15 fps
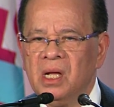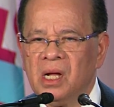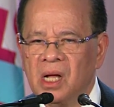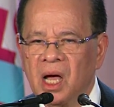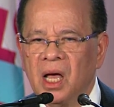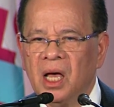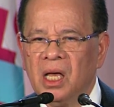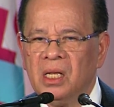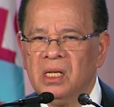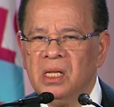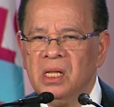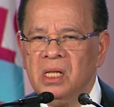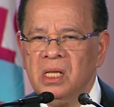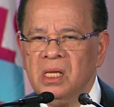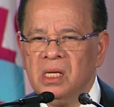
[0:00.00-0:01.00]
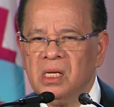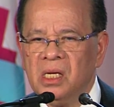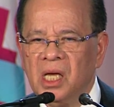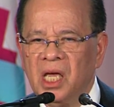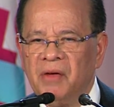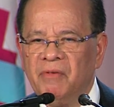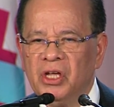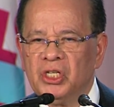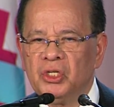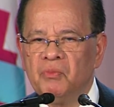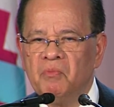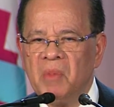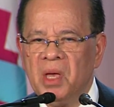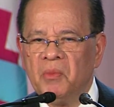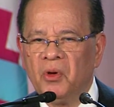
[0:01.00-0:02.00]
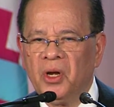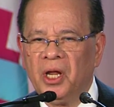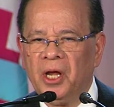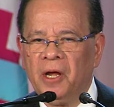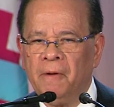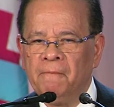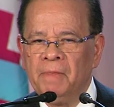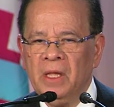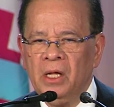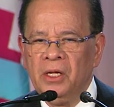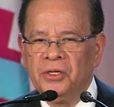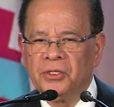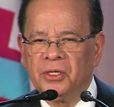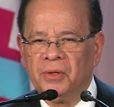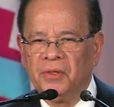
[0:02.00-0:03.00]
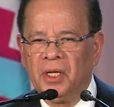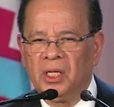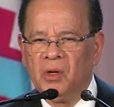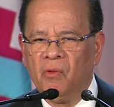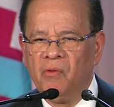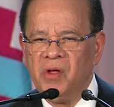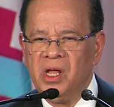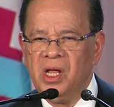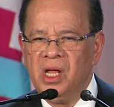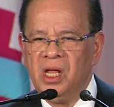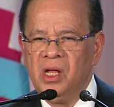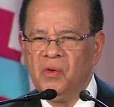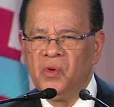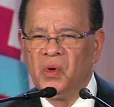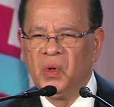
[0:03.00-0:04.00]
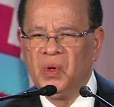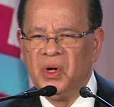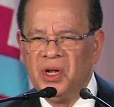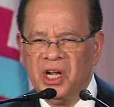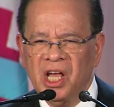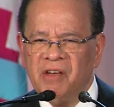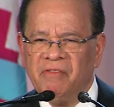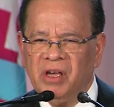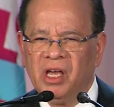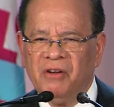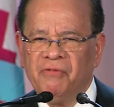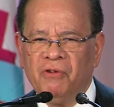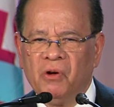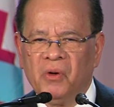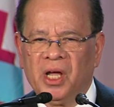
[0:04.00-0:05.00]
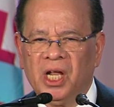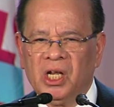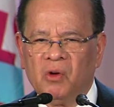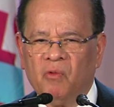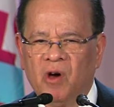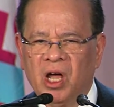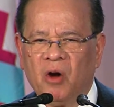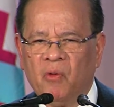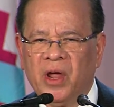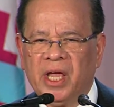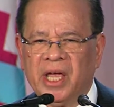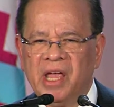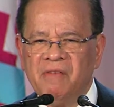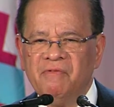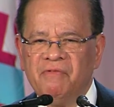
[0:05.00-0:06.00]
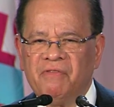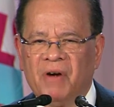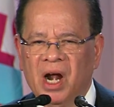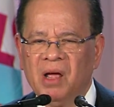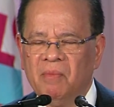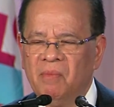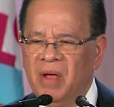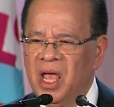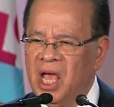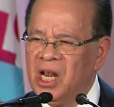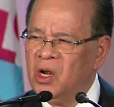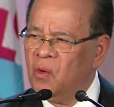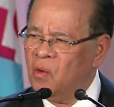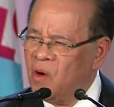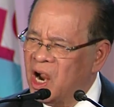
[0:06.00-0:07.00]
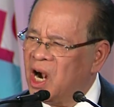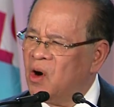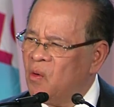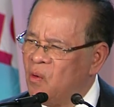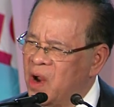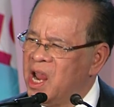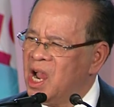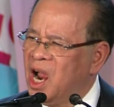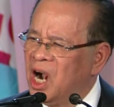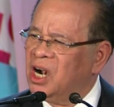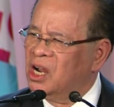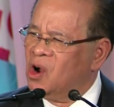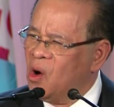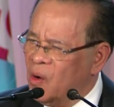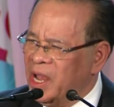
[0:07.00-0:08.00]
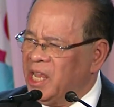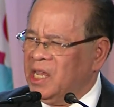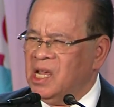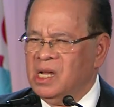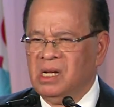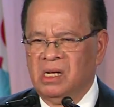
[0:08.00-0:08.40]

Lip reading: God gave us memory so that we would never forget where we came from and where we are going.